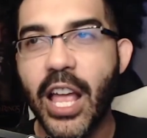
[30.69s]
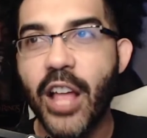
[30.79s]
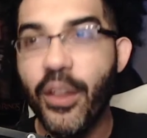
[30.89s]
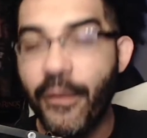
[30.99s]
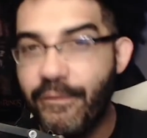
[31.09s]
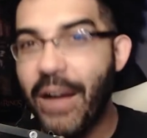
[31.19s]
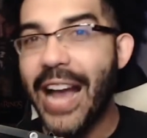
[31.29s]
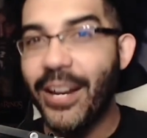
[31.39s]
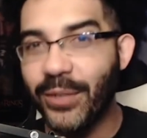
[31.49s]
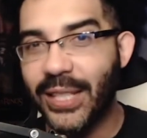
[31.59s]
the
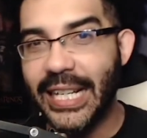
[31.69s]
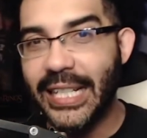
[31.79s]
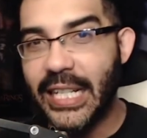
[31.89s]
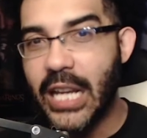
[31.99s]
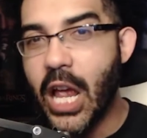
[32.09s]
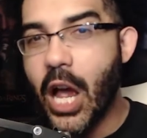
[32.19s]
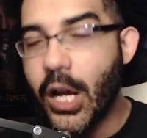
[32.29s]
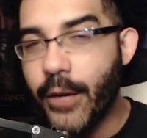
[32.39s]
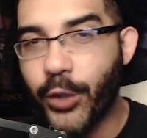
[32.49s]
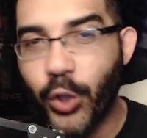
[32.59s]
final season
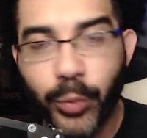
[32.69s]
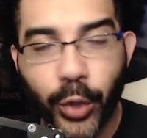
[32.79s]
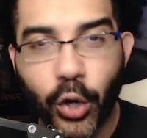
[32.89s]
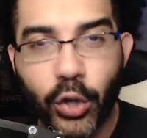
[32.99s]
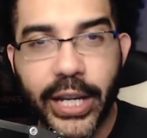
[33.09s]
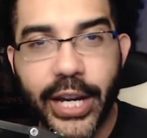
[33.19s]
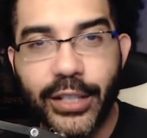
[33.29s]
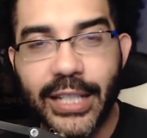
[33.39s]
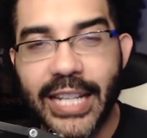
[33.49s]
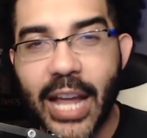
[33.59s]
of Supergirl here
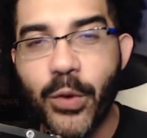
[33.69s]
today.